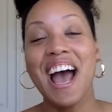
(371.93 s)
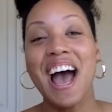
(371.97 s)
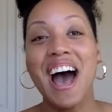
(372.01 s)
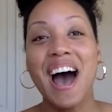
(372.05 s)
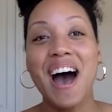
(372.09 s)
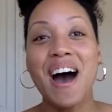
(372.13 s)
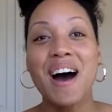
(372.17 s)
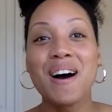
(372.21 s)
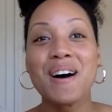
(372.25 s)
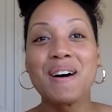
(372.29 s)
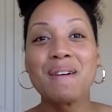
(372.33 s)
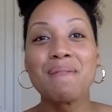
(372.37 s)

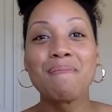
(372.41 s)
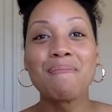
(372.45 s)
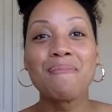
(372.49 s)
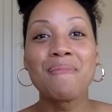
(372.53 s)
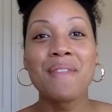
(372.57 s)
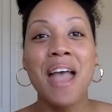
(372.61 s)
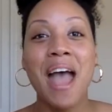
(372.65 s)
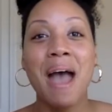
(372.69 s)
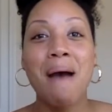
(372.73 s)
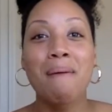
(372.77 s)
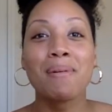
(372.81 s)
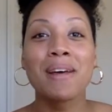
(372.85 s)

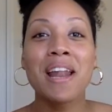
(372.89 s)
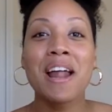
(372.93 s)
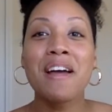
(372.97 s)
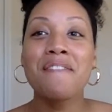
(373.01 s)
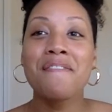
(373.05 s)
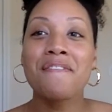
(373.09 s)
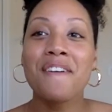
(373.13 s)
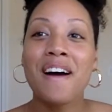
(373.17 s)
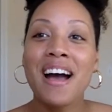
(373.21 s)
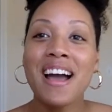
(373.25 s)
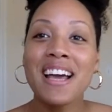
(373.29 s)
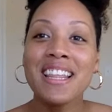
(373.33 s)
But I
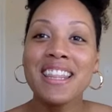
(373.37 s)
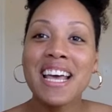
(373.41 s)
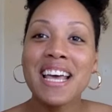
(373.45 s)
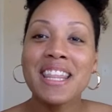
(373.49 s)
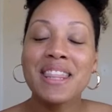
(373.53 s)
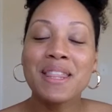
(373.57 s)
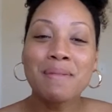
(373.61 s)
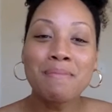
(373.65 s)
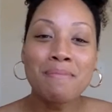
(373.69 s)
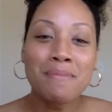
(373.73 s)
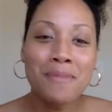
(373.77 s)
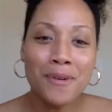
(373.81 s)
find
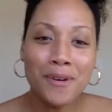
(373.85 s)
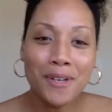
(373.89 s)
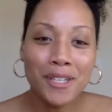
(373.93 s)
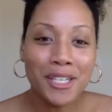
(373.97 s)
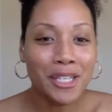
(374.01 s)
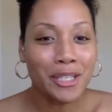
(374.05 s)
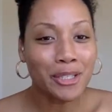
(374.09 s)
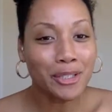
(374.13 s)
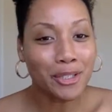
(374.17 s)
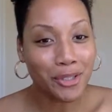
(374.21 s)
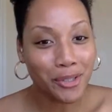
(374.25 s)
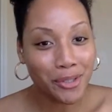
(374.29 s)
that the more
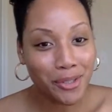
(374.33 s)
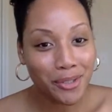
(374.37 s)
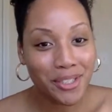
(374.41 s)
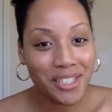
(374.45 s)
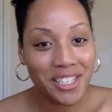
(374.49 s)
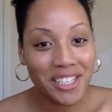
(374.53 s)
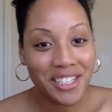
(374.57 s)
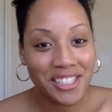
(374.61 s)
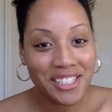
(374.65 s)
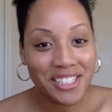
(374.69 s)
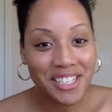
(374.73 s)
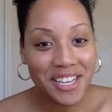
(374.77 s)
you're true to
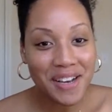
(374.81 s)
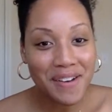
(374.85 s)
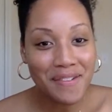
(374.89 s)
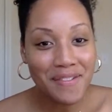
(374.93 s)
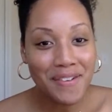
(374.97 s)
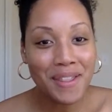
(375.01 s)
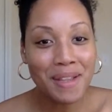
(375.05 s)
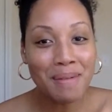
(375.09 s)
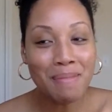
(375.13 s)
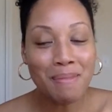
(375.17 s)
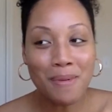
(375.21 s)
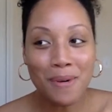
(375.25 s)
yourself
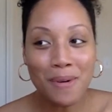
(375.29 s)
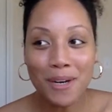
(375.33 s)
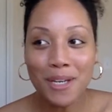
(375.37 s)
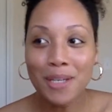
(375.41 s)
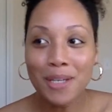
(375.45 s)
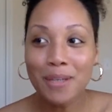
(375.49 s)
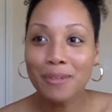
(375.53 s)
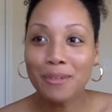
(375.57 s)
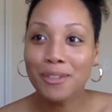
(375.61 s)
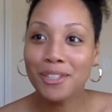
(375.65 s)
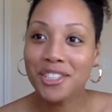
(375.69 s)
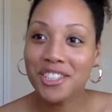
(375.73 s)
and the more
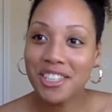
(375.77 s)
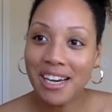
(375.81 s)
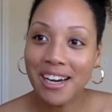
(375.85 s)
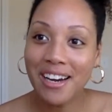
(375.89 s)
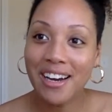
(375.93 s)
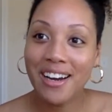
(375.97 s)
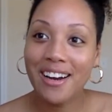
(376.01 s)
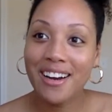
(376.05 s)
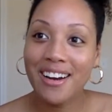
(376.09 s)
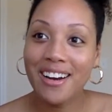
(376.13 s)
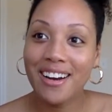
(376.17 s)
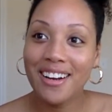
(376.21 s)
you
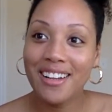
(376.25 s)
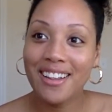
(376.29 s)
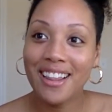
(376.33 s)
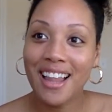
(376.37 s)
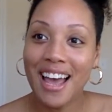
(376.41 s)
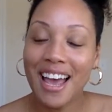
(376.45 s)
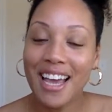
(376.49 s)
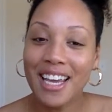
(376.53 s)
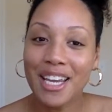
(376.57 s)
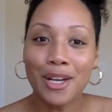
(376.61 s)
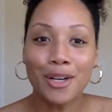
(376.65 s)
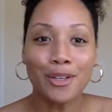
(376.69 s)
share
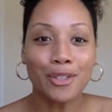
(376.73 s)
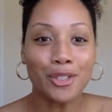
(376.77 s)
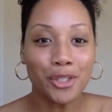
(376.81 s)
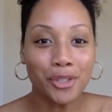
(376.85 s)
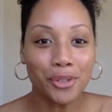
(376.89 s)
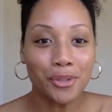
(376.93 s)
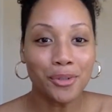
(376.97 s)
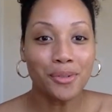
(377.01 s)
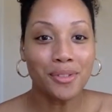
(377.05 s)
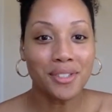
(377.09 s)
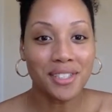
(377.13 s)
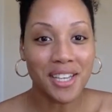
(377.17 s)
like your
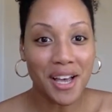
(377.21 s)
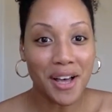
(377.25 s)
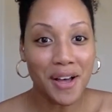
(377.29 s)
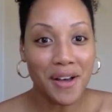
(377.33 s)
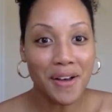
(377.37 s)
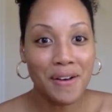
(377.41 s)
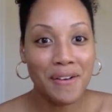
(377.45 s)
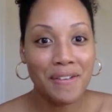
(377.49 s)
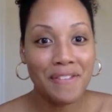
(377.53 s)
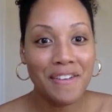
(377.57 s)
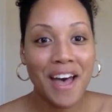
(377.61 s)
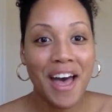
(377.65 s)
true
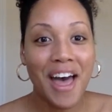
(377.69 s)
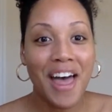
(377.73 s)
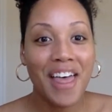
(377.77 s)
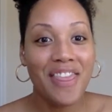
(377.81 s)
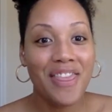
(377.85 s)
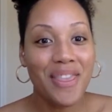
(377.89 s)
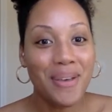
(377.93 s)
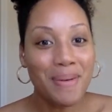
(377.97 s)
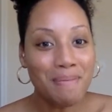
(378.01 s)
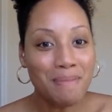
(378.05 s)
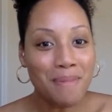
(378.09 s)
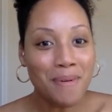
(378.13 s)
self,
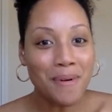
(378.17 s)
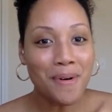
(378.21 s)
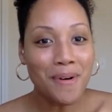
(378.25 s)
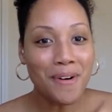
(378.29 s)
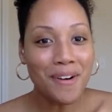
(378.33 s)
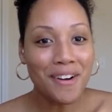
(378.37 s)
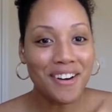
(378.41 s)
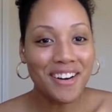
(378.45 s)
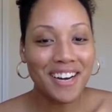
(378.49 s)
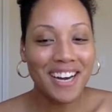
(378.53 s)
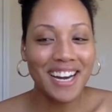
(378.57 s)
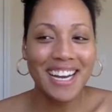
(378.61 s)
the
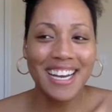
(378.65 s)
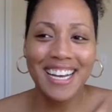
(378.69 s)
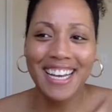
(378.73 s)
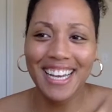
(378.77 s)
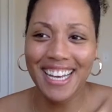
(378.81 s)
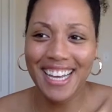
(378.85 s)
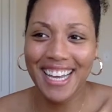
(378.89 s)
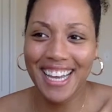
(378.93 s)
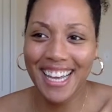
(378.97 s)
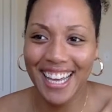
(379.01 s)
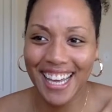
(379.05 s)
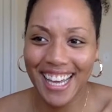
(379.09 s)
more
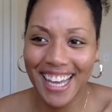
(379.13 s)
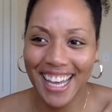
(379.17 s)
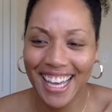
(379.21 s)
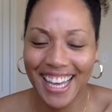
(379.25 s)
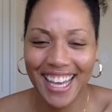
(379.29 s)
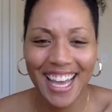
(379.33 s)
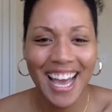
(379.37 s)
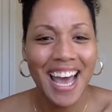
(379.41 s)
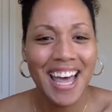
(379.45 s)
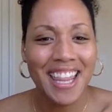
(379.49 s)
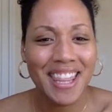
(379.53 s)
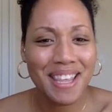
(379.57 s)

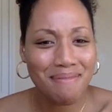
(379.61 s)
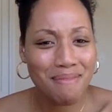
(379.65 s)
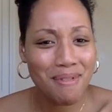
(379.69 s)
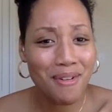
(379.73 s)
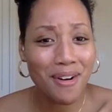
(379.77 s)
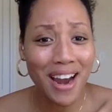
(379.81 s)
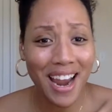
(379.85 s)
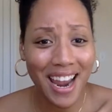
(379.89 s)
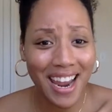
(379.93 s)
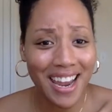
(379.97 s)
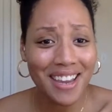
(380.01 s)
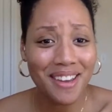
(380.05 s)
the more
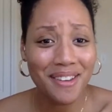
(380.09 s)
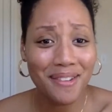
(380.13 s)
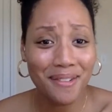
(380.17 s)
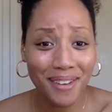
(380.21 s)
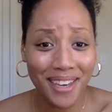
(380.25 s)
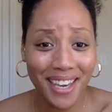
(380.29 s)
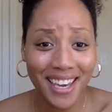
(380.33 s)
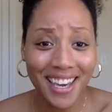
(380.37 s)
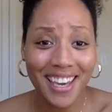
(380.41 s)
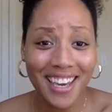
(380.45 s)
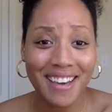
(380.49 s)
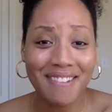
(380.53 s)
hate you
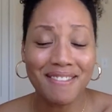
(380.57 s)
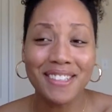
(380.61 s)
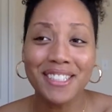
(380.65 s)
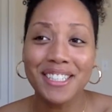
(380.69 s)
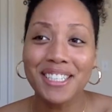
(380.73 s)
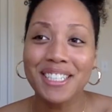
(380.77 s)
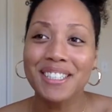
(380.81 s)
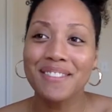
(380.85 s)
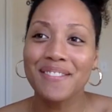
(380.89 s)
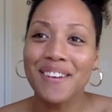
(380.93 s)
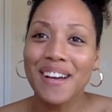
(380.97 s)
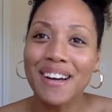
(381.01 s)
get, which
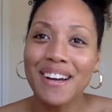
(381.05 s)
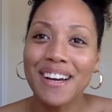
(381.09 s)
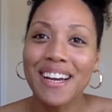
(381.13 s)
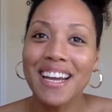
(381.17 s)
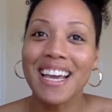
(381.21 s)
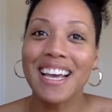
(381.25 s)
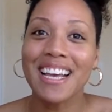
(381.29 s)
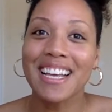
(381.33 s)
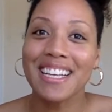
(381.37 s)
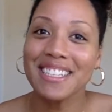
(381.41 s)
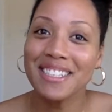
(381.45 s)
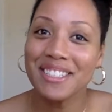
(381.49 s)
is very
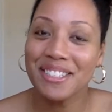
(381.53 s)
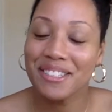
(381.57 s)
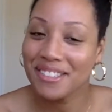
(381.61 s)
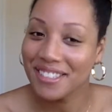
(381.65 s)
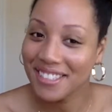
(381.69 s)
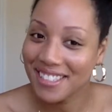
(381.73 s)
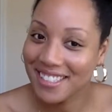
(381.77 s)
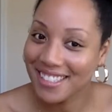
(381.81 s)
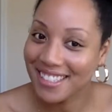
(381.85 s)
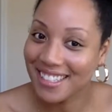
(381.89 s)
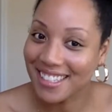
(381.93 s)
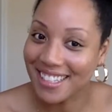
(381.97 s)

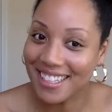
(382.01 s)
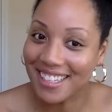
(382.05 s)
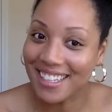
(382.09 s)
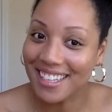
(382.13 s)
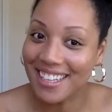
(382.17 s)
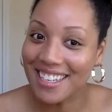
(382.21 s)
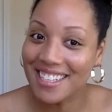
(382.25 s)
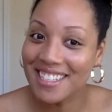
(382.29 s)
interesting.